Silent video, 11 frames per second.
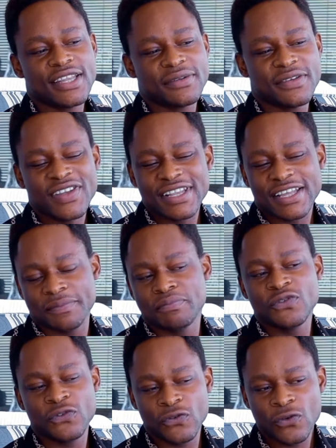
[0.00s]
Even like
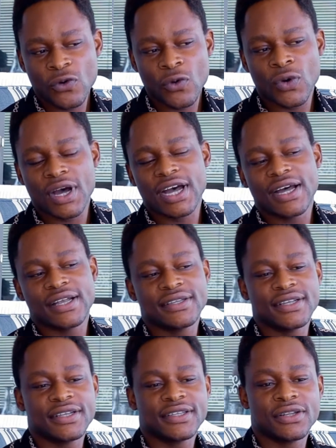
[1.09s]
before
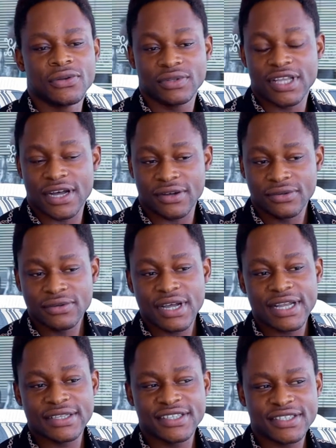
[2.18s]
the lockdown,
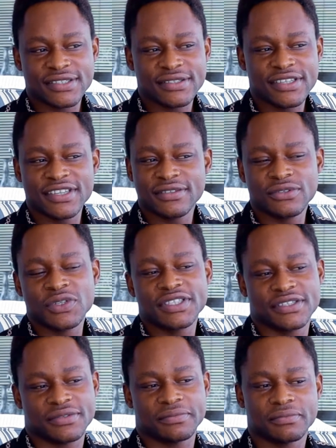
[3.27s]
I just didn't do
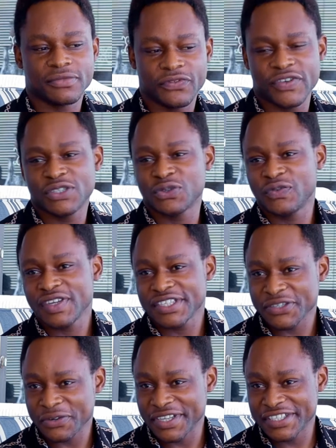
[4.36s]
it face-to-face
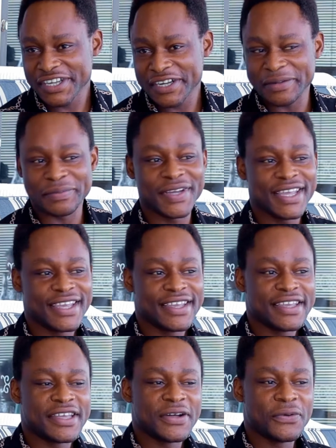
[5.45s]
all the time.
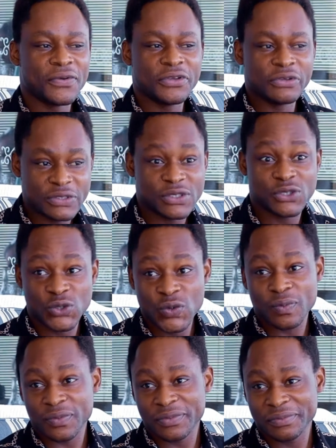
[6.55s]
We used
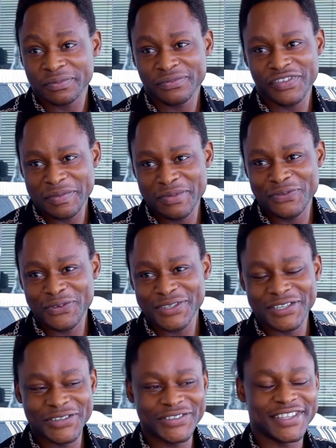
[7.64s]
Zoom. even before the
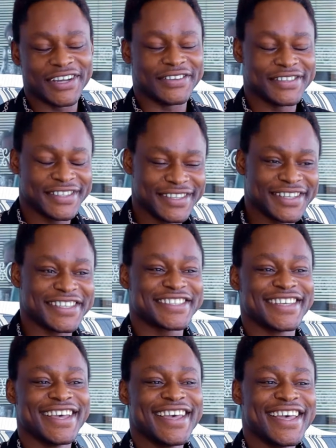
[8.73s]
lockdown.
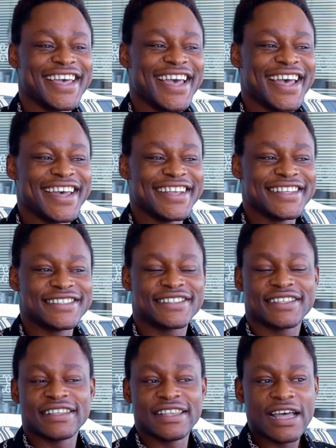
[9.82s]
Yes. And
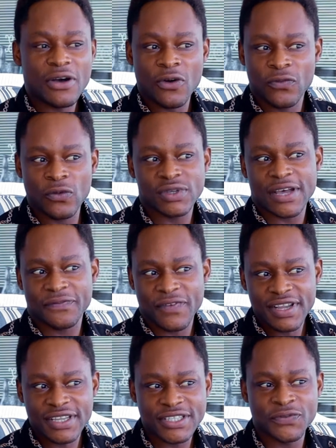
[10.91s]
now, of course, I
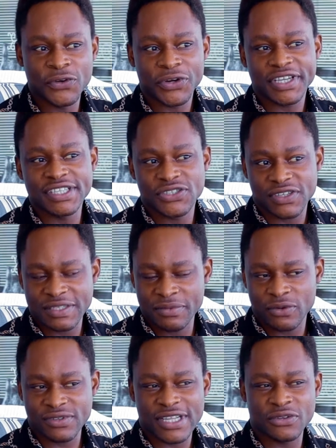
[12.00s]
find it very interesting
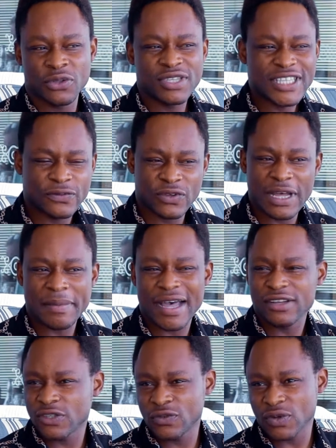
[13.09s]
because now you don't have to come
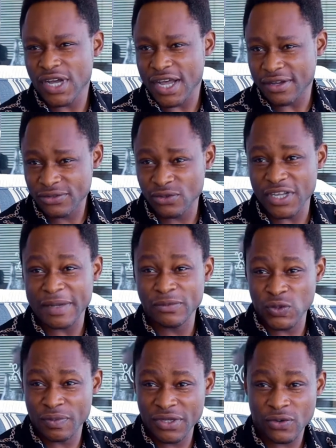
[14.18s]
out of your house to come
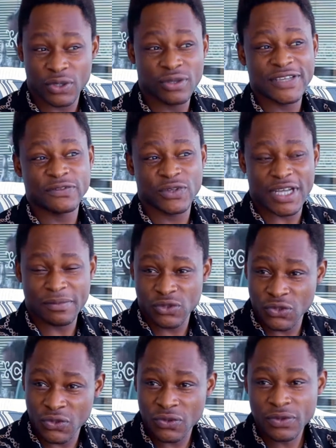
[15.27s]
to me, or I don't have to come
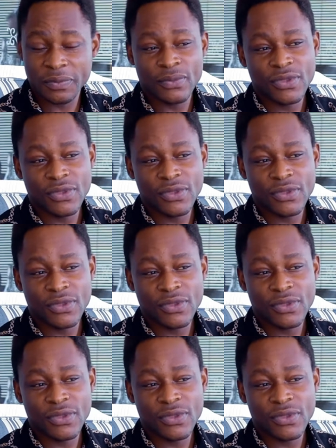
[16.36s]
to you.